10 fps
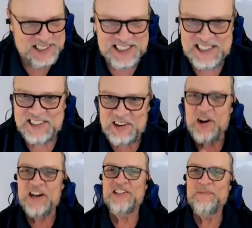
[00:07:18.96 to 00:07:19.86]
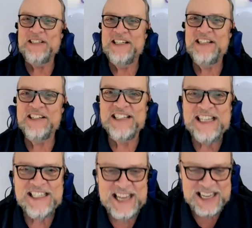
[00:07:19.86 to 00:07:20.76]
He's awesome in that area.
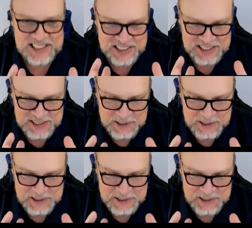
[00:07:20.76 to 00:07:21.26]
He has